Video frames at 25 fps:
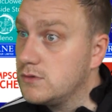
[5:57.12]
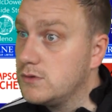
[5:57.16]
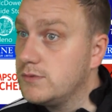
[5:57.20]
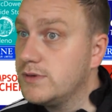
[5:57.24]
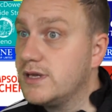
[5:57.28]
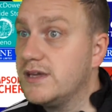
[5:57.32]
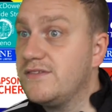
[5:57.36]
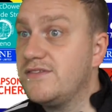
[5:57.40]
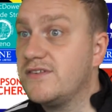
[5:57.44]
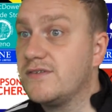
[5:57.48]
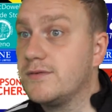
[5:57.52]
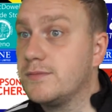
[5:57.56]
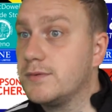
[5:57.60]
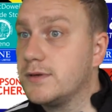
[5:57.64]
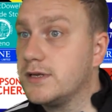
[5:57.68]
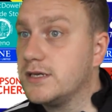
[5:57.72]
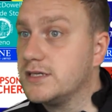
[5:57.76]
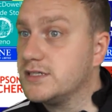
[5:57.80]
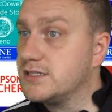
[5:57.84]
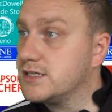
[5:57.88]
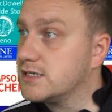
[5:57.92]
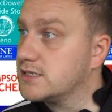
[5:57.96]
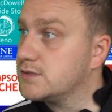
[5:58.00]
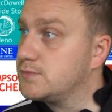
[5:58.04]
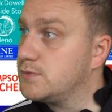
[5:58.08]
Well, we gave everybody a
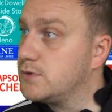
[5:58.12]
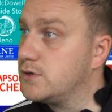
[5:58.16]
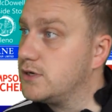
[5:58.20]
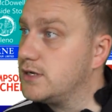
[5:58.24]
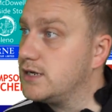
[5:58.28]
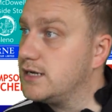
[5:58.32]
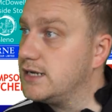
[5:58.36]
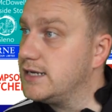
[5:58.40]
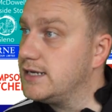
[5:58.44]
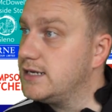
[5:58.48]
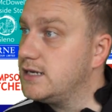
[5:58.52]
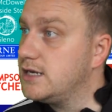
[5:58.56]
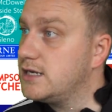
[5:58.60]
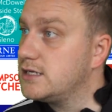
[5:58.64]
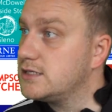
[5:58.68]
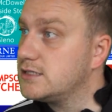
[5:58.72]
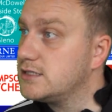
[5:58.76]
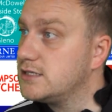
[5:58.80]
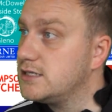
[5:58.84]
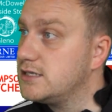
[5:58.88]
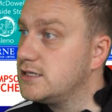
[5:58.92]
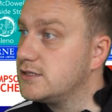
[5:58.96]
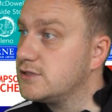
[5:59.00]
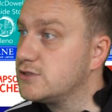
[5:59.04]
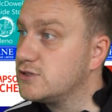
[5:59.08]
6-point lead
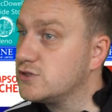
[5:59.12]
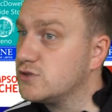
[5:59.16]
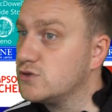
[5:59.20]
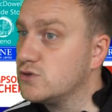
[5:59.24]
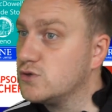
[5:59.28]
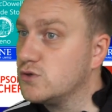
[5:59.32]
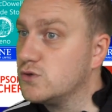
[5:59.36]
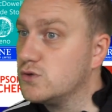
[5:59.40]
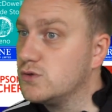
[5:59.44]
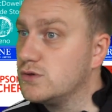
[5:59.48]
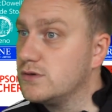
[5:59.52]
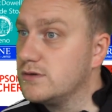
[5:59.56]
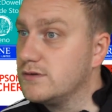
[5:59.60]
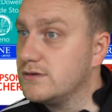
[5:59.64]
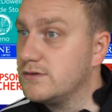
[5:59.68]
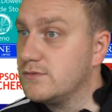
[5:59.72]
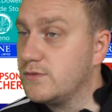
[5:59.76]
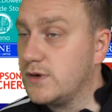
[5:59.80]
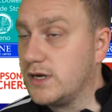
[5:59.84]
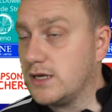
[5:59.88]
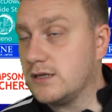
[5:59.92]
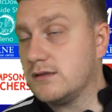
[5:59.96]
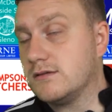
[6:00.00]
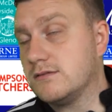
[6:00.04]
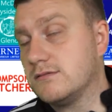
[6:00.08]
last year, so
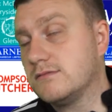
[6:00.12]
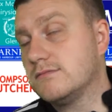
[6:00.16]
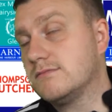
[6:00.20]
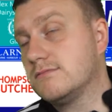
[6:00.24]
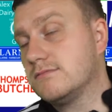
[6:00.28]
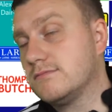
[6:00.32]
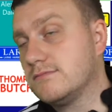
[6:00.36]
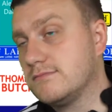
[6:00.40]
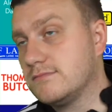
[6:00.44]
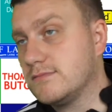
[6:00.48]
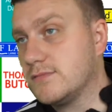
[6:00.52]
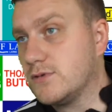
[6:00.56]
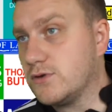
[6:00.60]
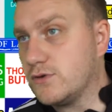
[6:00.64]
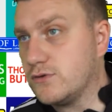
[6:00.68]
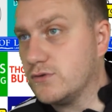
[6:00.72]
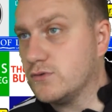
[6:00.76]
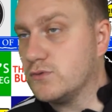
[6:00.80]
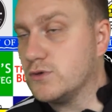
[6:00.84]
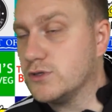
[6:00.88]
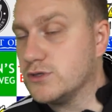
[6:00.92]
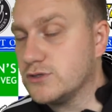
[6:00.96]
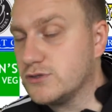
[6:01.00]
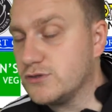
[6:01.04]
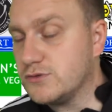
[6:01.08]
are the
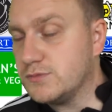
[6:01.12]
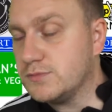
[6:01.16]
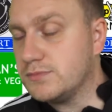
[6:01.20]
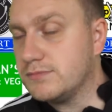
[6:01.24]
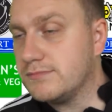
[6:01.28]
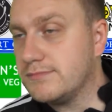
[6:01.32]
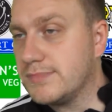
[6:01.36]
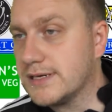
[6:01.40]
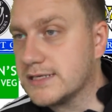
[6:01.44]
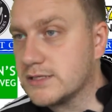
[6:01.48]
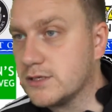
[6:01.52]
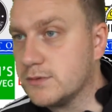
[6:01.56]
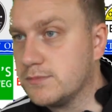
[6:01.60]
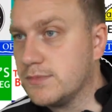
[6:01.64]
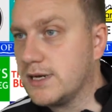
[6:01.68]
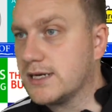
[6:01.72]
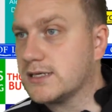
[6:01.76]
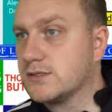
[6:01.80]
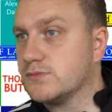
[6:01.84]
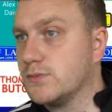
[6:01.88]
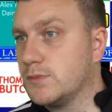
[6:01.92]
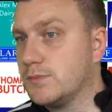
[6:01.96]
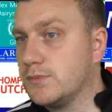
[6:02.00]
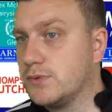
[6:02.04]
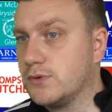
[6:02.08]
ones who picked up
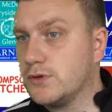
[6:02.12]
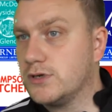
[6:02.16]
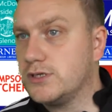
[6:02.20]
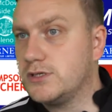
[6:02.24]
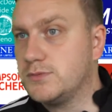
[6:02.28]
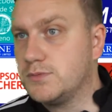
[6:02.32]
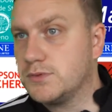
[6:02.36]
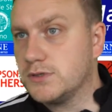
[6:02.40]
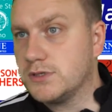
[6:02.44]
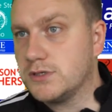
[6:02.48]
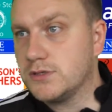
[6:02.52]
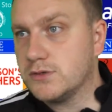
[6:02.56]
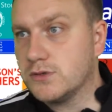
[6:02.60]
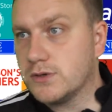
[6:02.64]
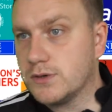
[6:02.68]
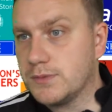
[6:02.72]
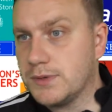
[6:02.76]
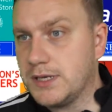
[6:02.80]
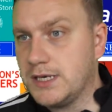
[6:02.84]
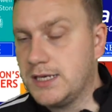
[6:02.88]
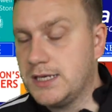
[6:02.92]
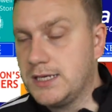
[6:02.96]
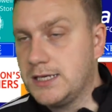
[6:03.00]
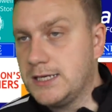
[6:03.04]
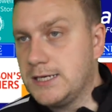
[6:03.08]
maximum points, but you know what I
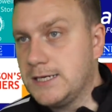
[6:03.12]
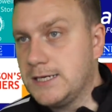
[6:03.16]
mean.